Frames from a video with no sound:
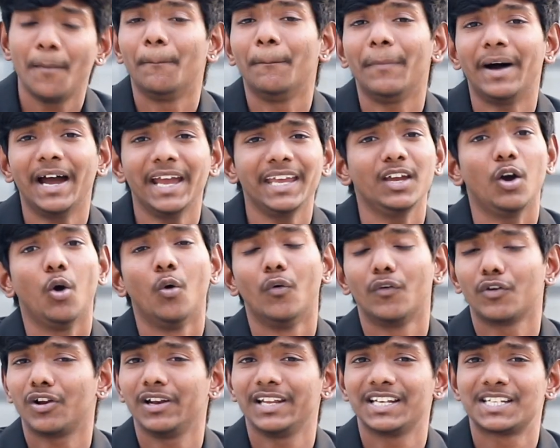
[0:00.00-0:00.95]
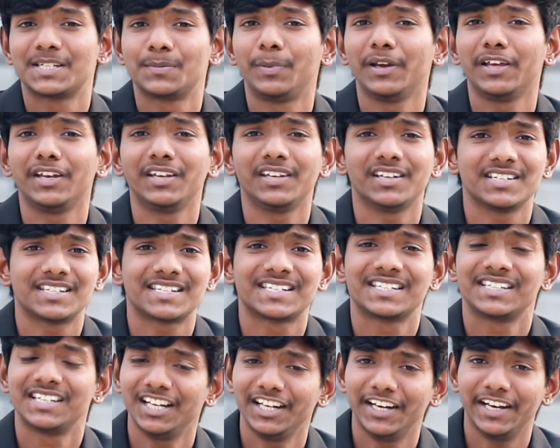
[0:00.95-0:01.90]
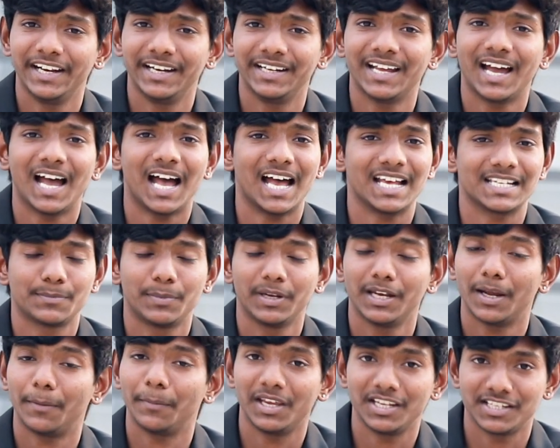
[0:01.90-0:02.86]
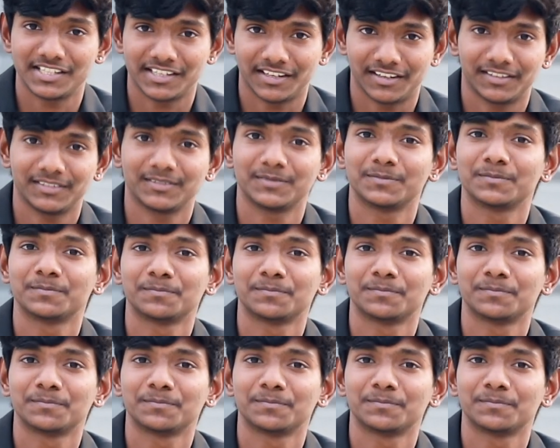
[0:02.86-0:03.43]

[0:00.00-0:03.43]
My overall experience till date has been amazing.